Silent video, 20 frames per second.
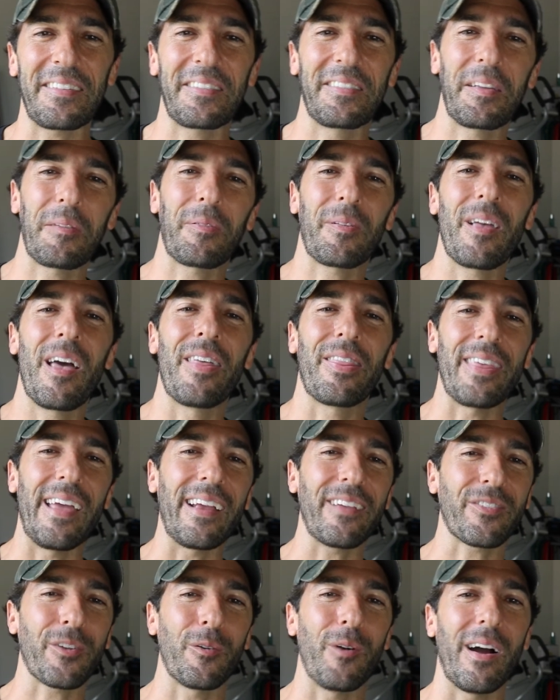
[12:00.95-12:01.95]
so
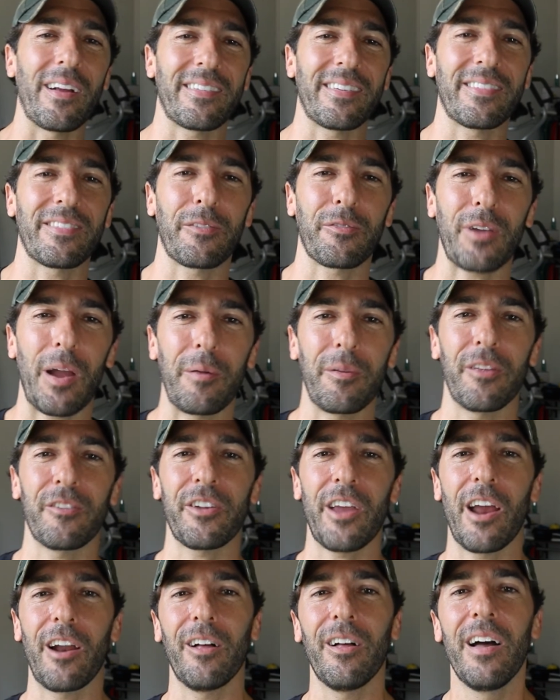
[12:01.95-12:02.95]
thanks for watching, subscribe to the
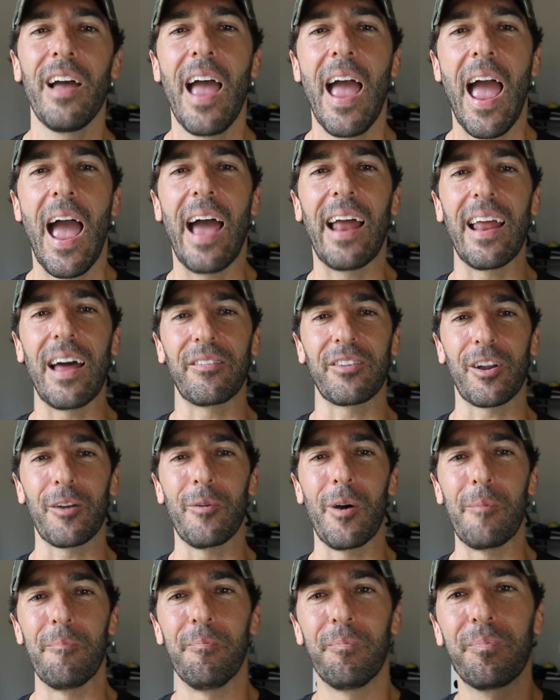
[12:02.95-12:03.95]
channel, and have a good
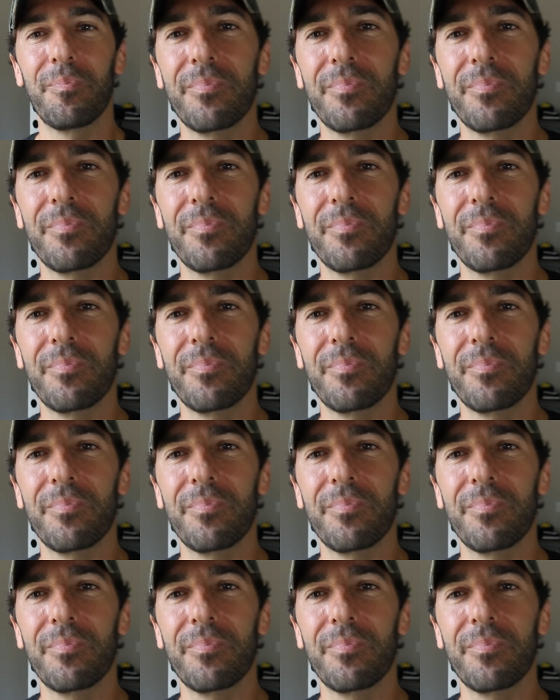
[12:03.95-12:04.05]
one.